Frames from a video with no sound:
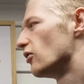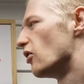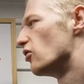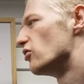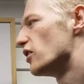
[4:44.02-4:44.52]

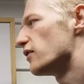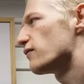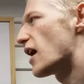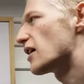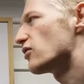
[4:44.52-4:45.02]
on the
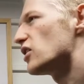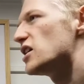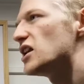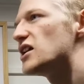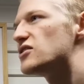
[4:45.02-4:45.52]
fact that
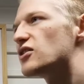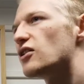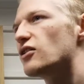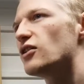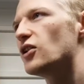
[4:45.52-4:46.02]
you need
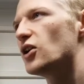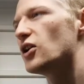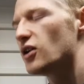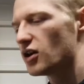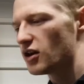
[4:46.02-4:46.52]
to
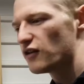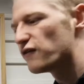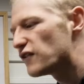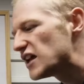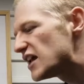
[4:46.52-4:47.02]

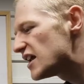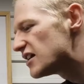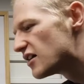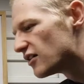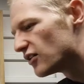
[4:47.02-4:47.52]

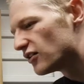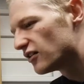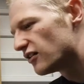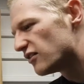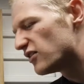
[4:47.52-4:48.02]
feed
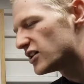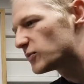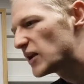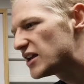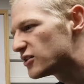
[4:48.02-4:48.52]
this
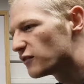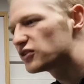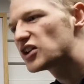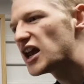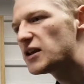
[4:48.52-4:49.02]
piece of
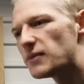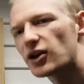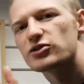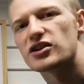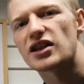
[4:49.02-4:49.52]
skin
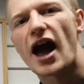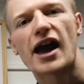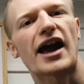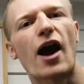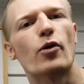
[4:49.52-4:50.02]
because it's
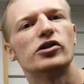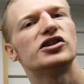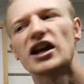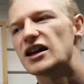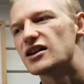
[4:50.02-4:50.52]
like our
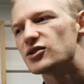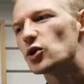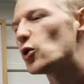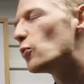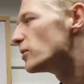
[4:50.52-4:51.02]
skin, it's
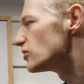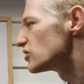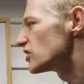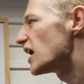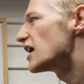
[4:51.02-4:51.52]
human
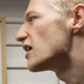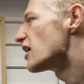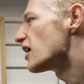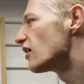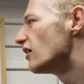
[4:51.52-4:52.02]
skin,
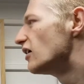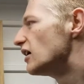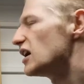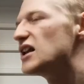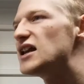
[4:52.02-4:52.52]
and it,
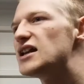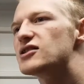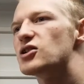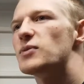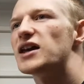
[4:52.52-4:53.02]
it
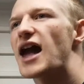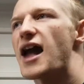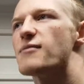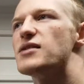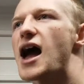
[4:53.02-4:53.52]
needs to be
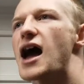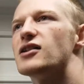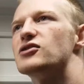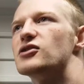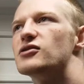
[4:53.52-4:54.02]
kept
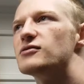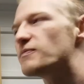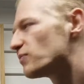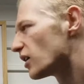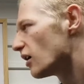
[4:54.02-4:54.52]
nice and
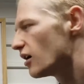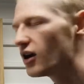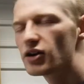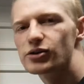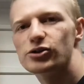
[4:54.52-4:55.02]

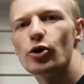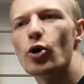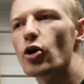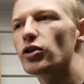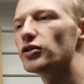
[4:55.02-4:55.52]

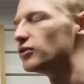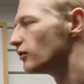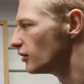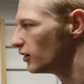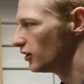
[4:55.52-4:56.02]
subtle
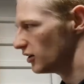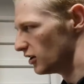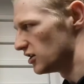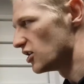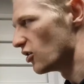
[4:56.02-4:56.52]
and,
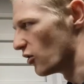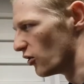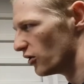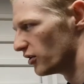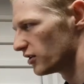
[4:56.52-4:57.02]
you know,